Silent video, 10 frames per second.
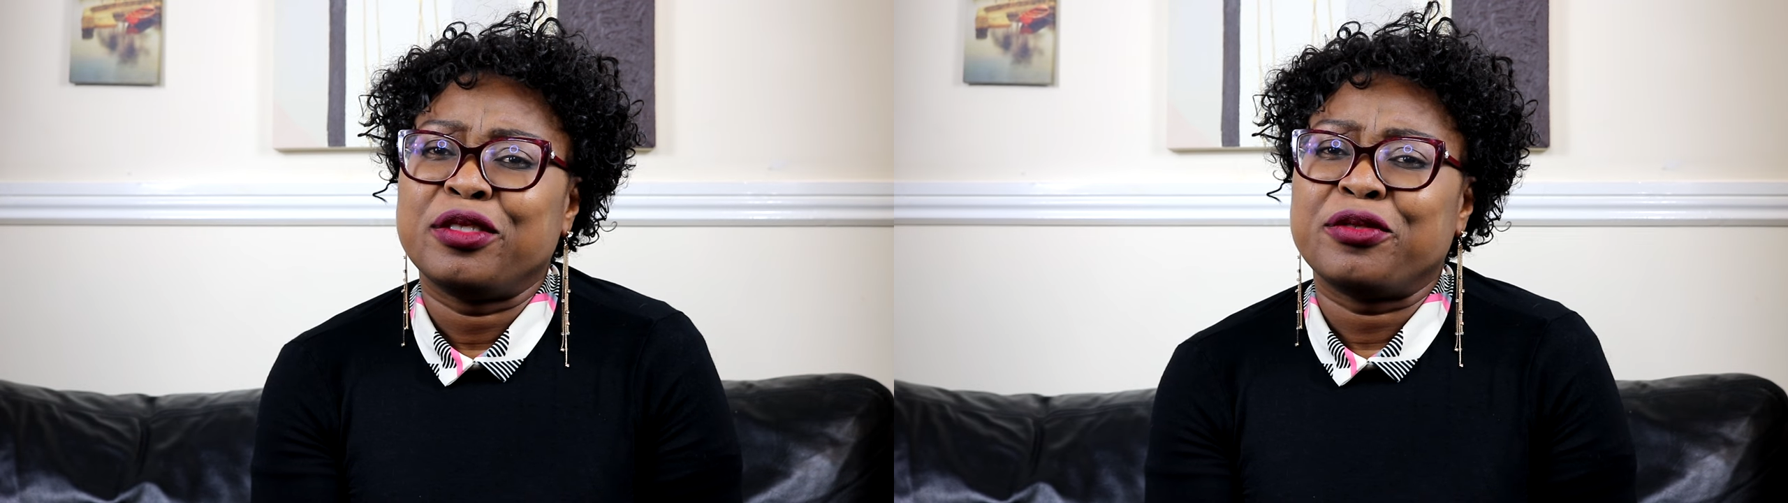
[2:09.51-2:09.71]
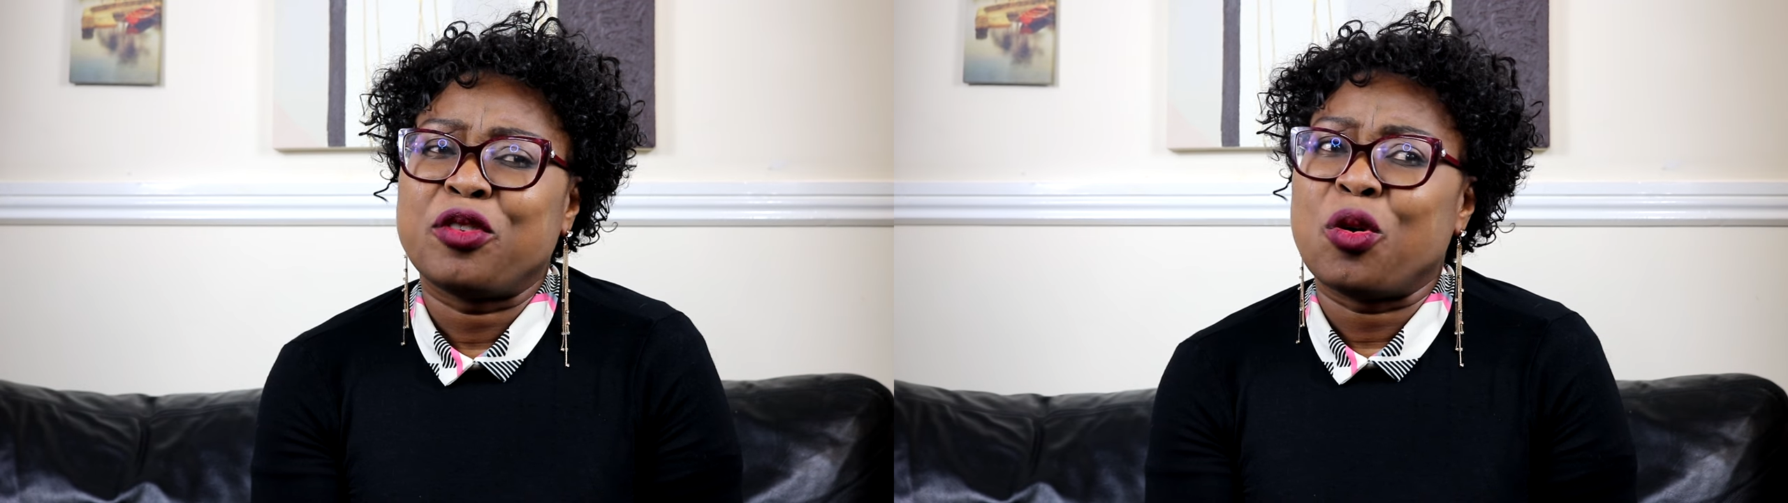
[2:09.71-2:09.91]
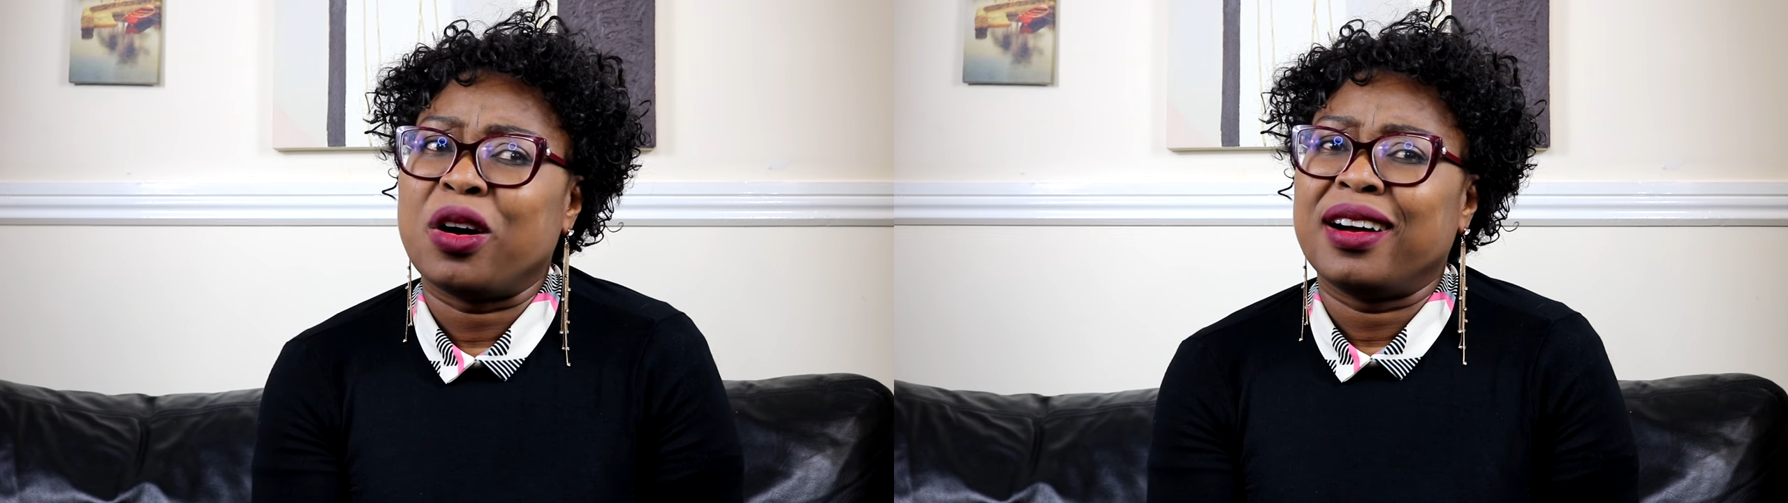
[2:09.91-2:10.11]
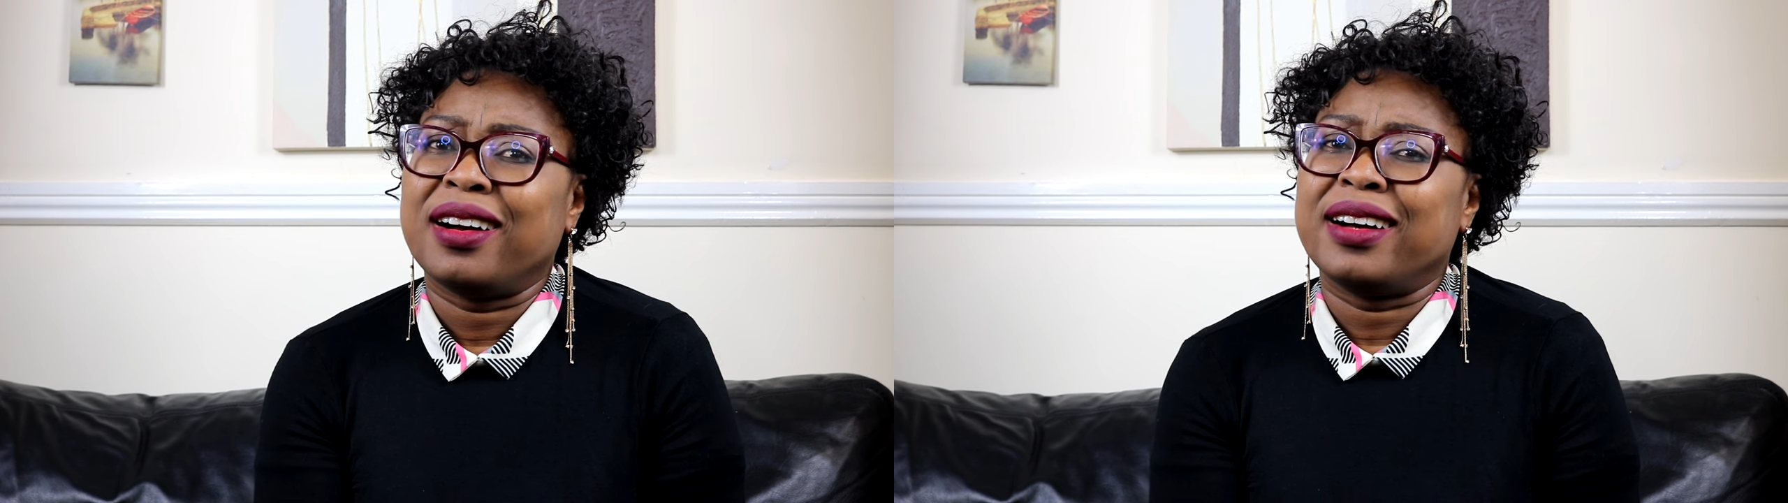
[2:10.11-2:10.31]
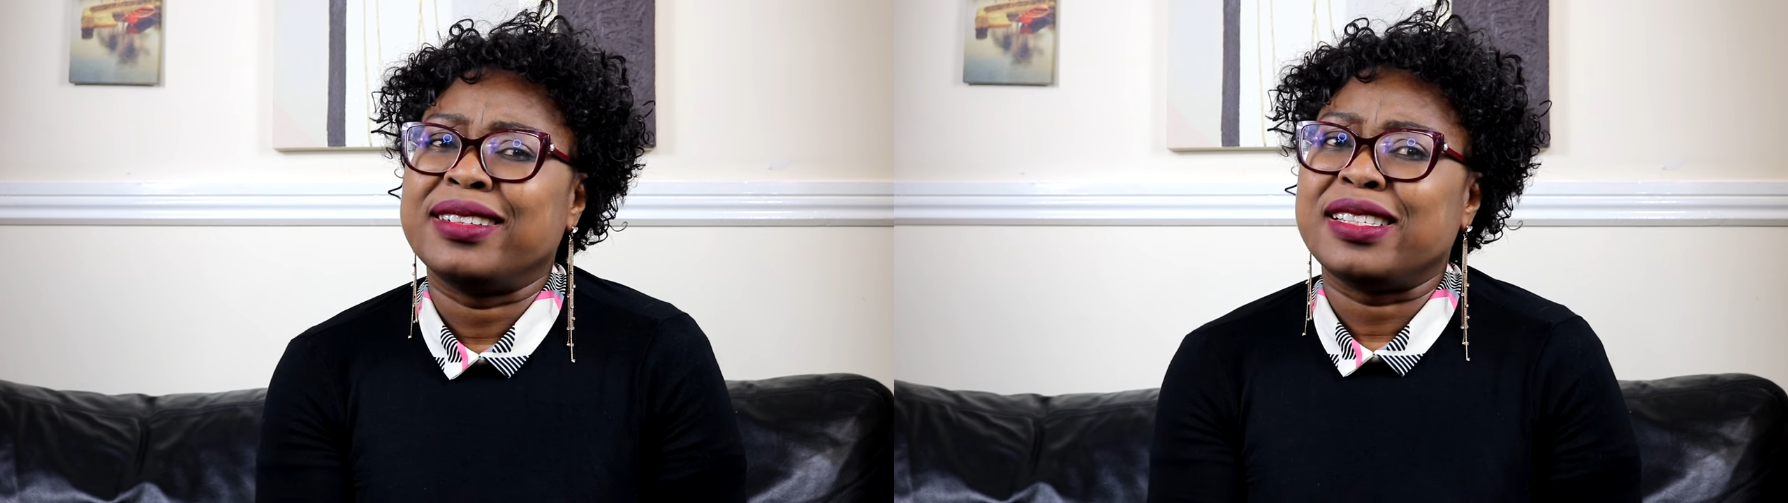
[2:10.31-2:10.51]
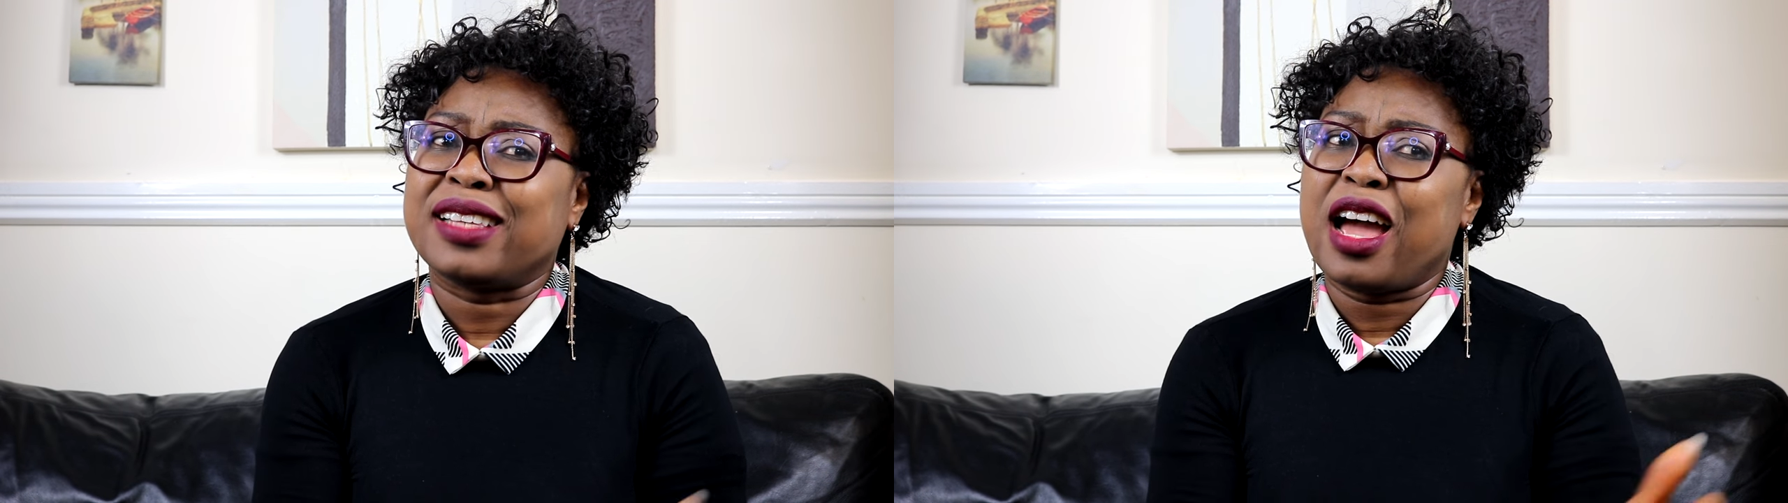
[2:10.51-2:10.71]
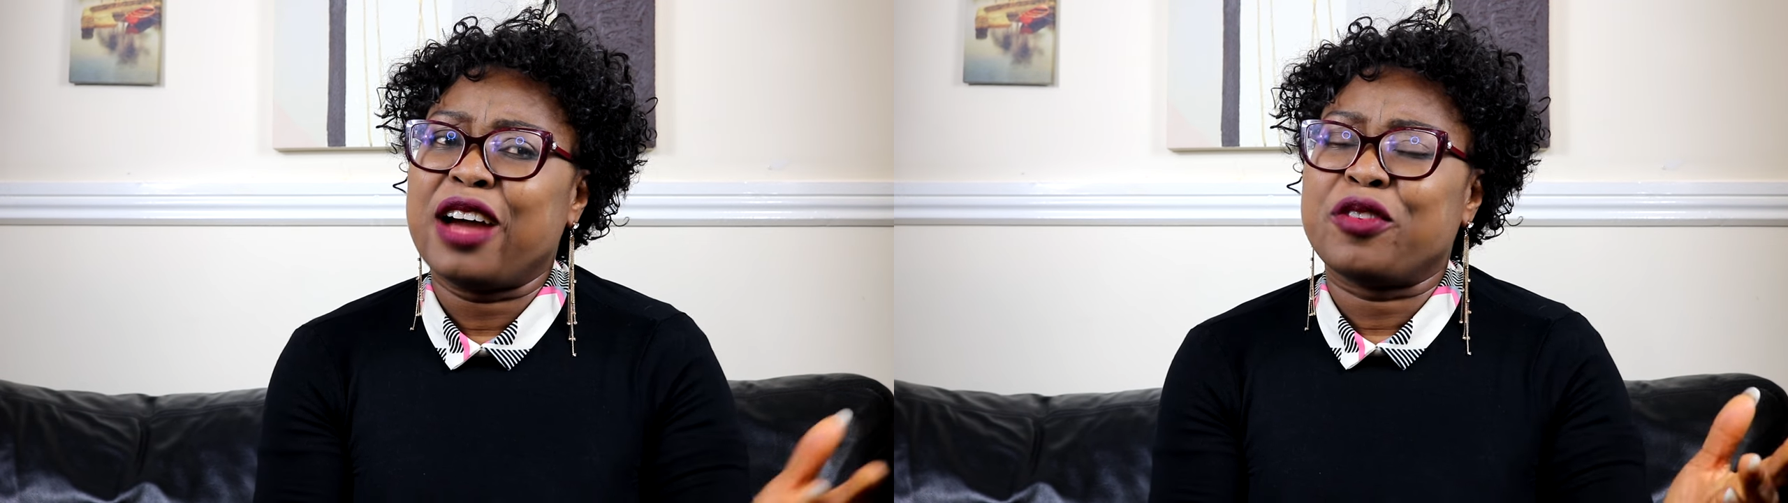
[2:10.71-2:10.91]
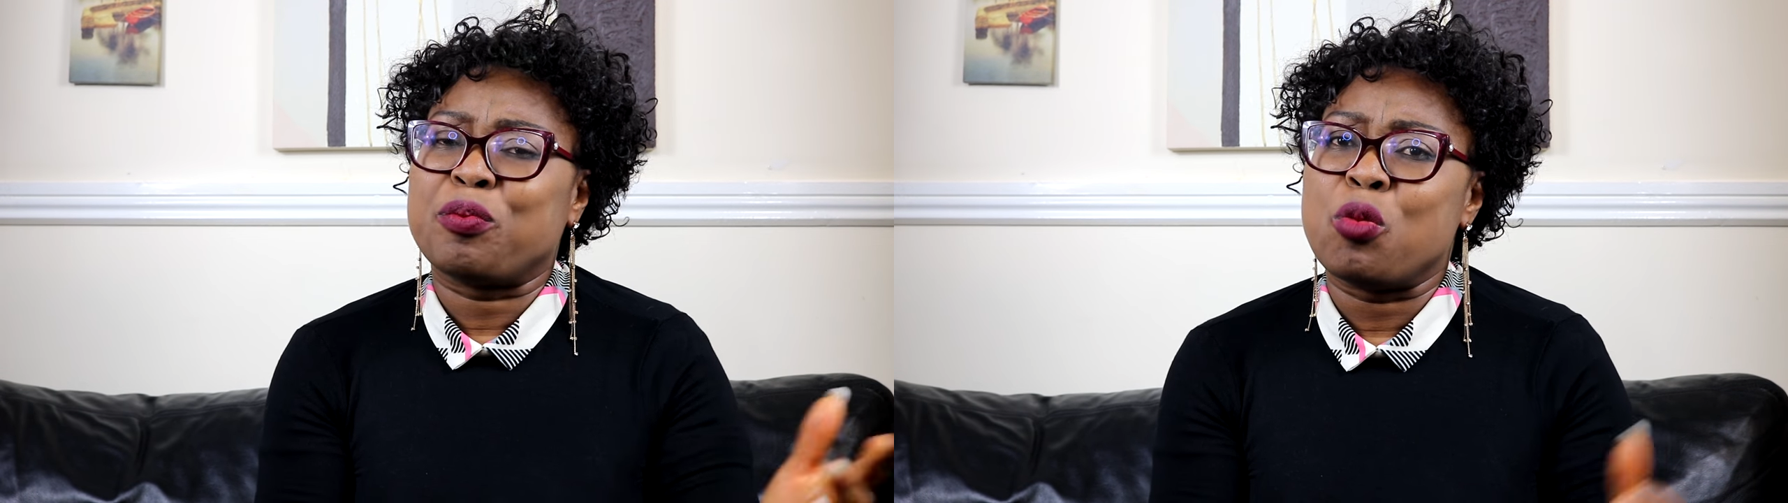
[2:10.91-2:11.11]
for a desire
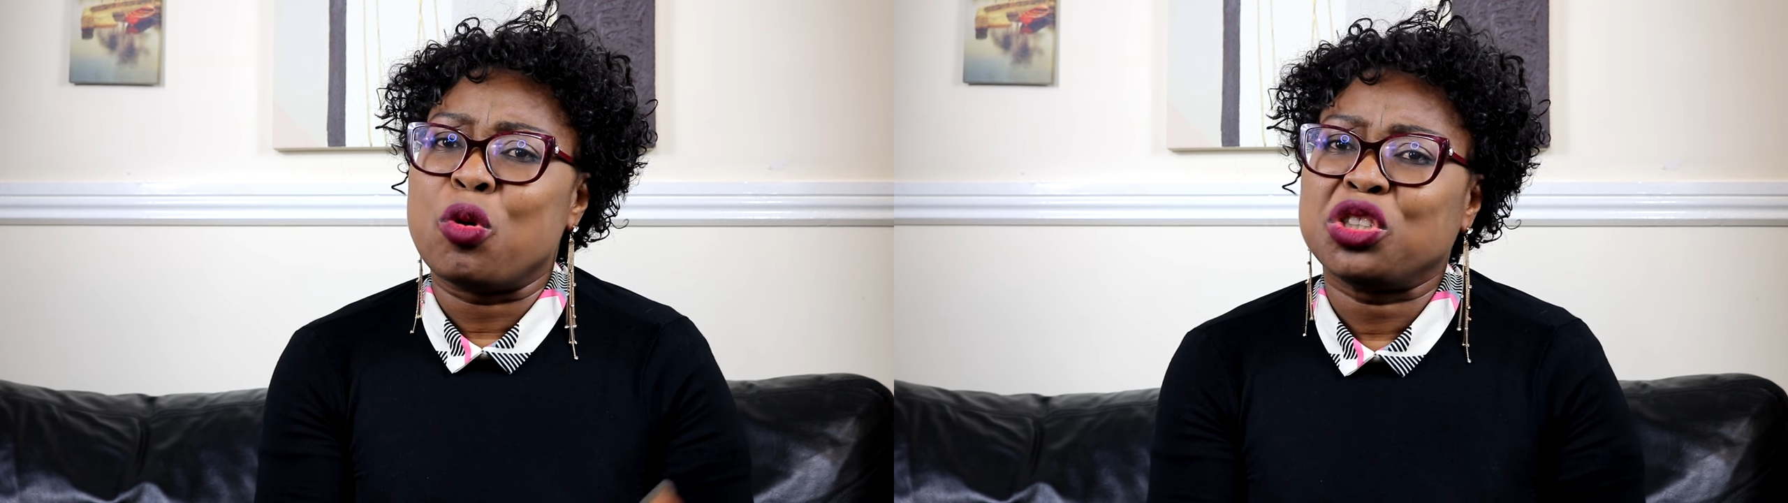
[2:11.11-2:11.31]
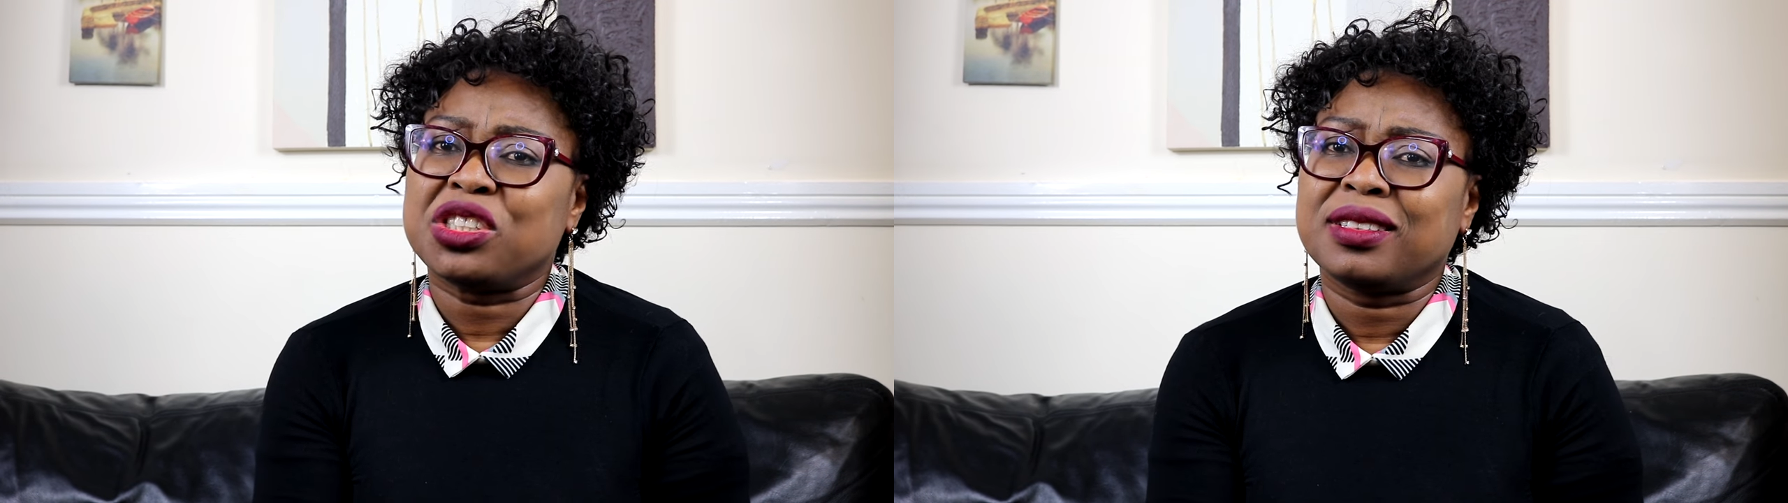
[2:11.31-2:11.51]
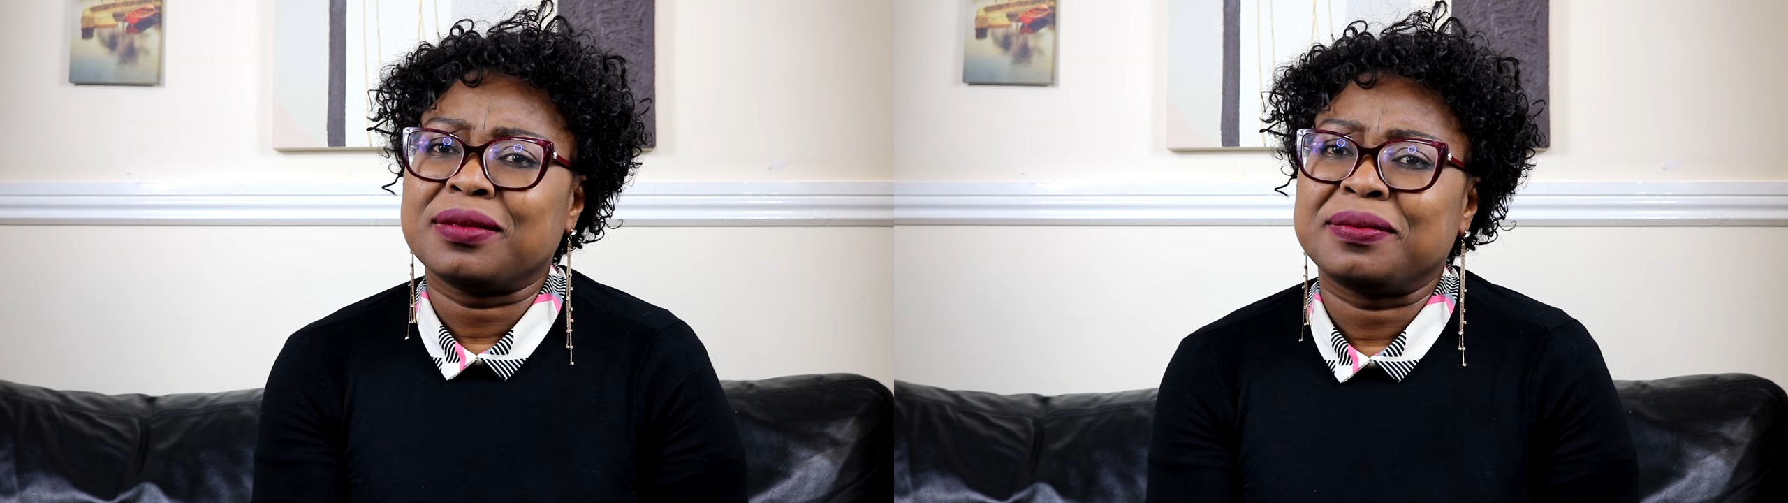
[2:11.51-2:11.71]
for promotion?